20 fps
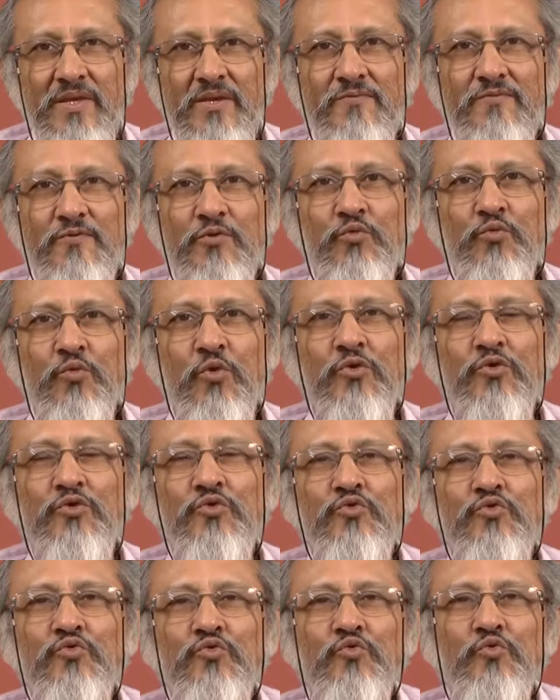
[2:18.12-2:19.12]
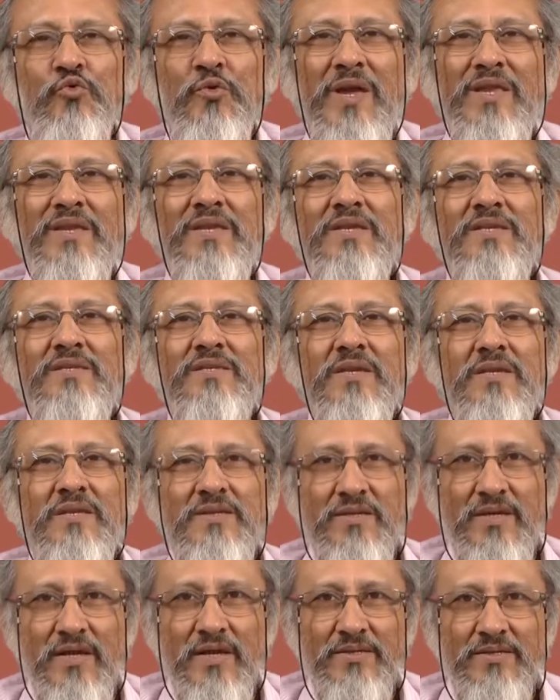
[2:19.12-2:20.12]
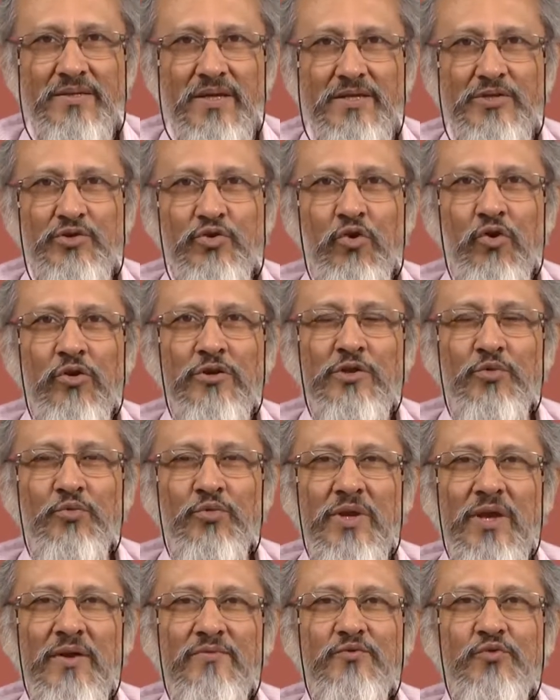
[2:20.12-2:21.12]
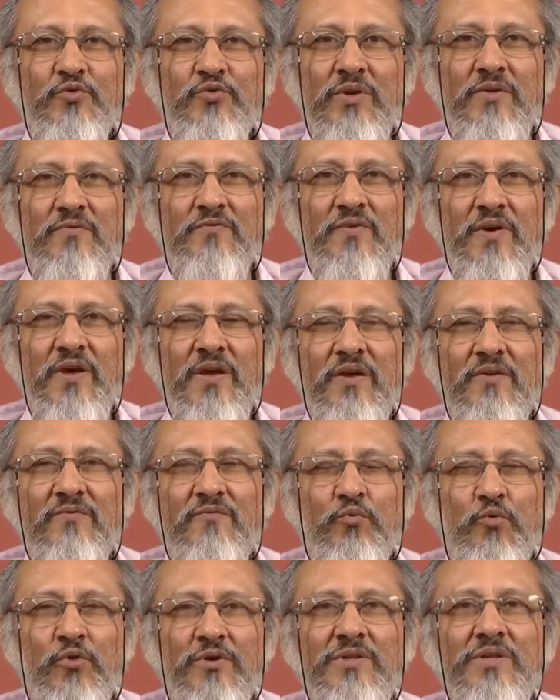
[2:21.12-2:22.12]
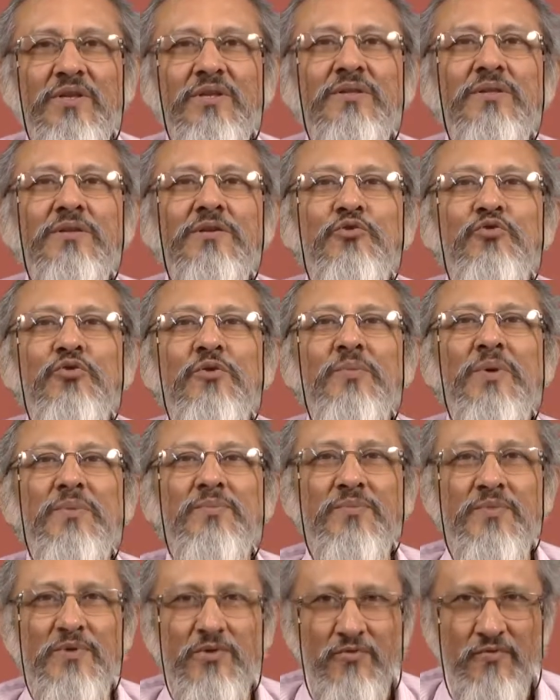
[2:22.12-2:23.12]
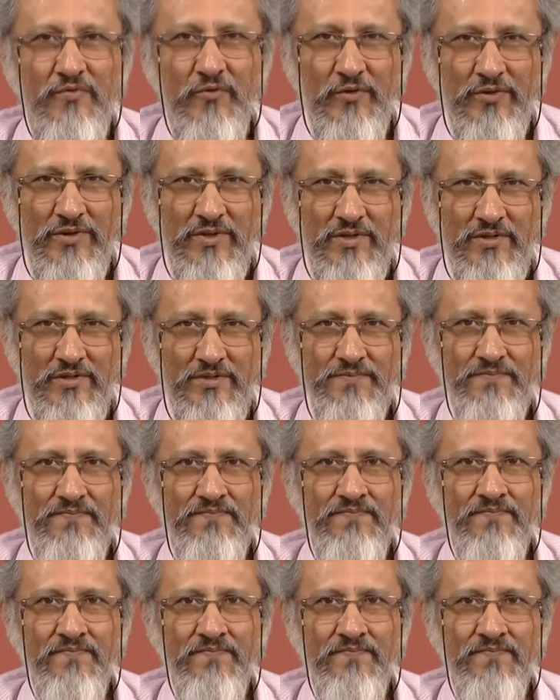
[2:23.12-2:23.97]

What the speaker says: If you want to do any syntax at all, you will have to revive what little you remember of all this.